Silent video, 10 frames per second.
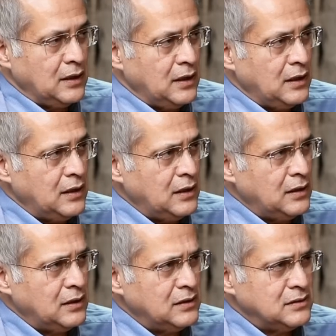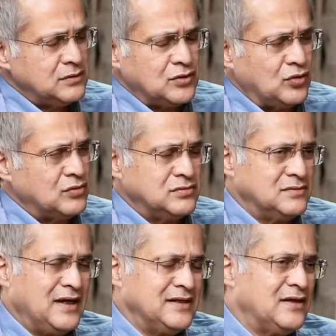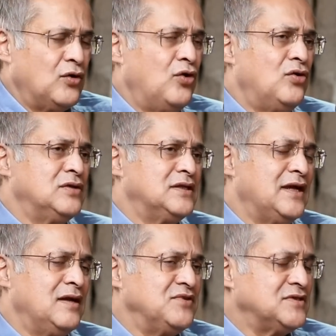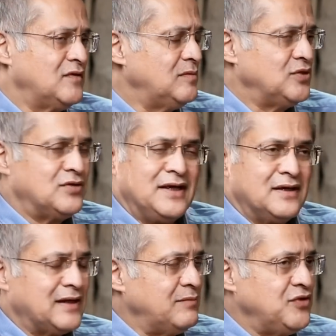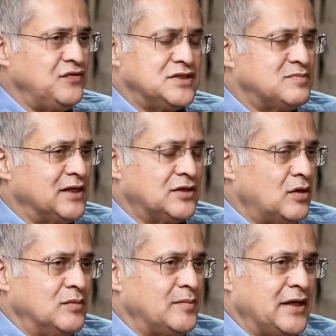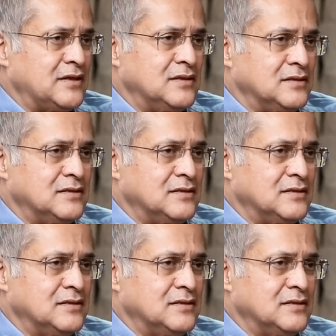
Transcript: No. I think all the therapies available today can be reached by the common man.